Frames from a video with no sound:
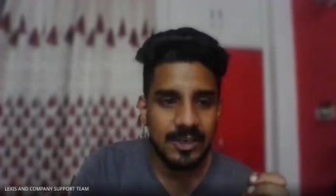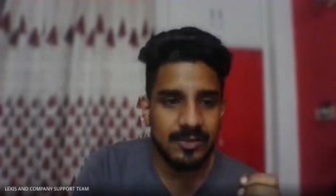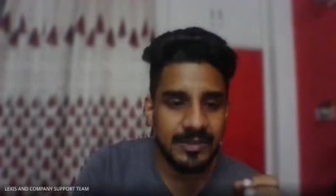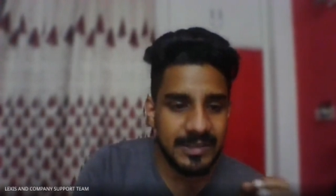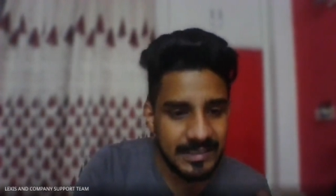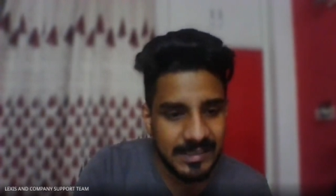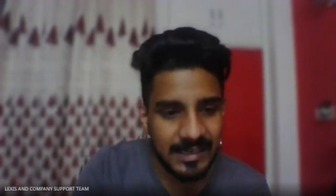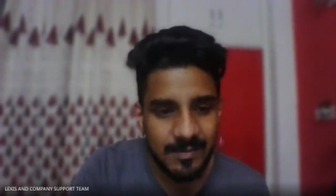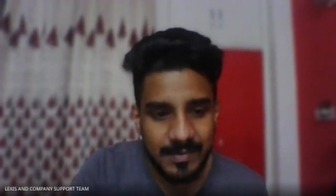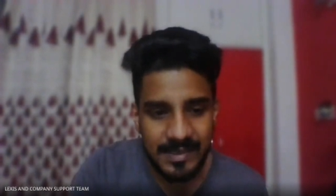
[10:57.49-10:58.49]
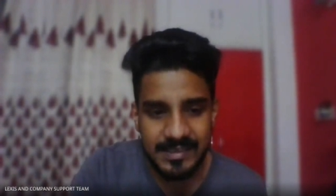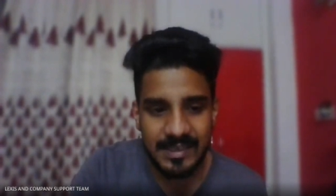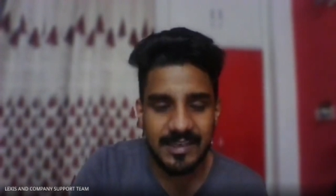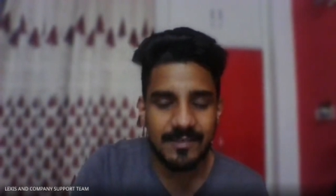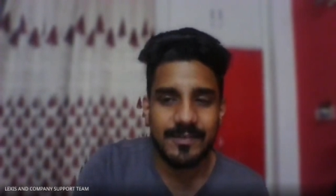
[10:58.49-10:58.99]
So these are the
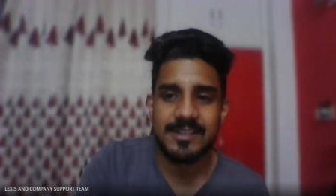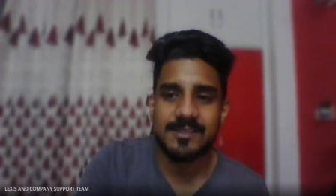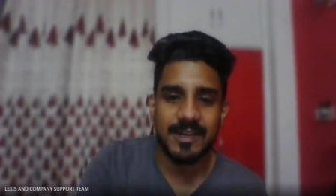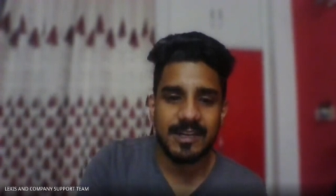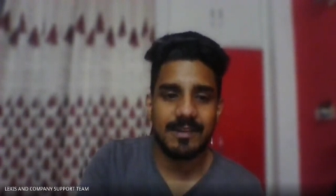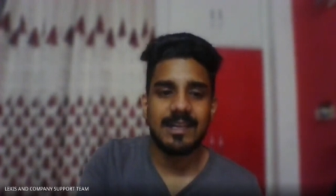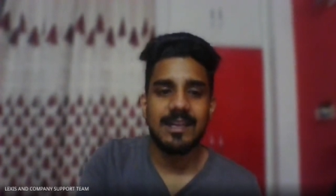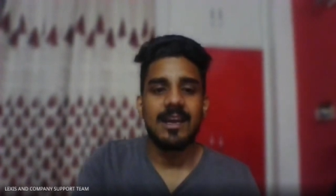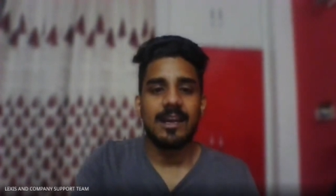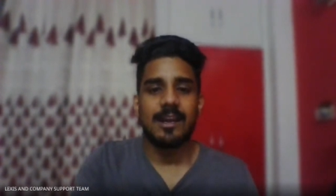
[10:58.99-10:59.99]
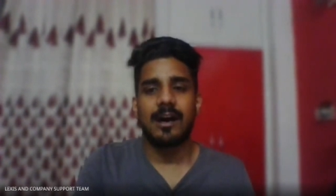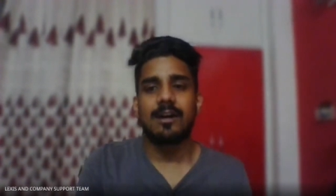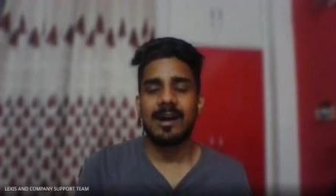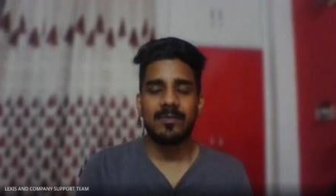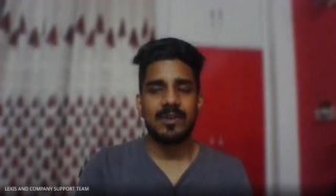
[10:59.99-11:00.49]
basic difference between. Now
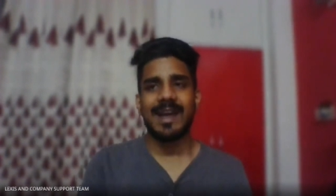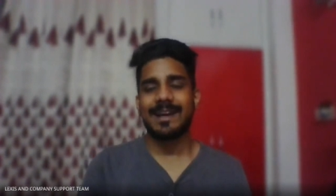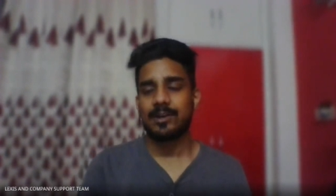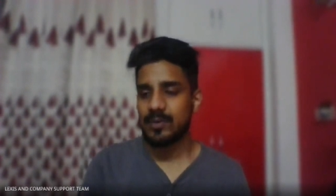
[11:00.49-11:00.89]
I would like to